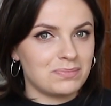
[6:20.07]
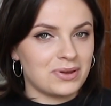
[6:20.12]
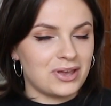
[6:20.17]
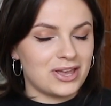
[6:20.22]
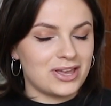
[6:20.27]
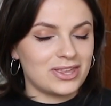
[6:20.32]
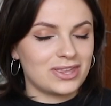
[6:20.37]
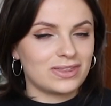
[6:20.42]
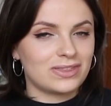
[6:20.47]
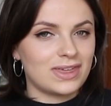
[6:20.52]

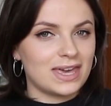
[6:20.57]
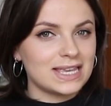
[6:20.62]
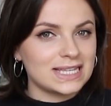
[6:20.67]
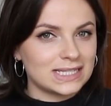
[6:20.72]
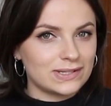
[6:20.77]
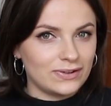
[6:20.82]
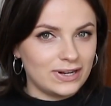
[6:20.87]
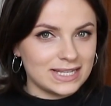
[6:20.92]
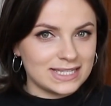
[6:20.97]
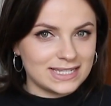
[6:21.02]
but
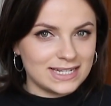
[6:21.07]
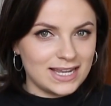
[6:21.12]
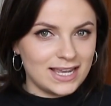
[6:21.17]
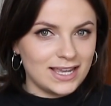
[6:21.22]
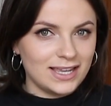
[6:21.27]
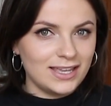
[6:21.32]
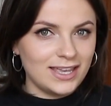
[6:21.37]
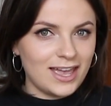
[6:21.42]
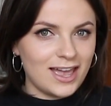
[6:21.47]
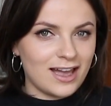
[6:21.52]
thanks for
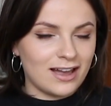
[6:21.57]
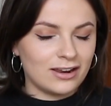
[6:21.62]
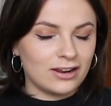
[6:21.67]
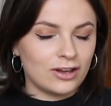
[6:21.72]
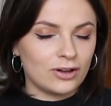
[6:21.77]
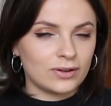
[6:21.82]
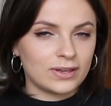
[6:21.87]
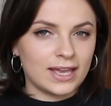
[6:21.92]
listening and I'll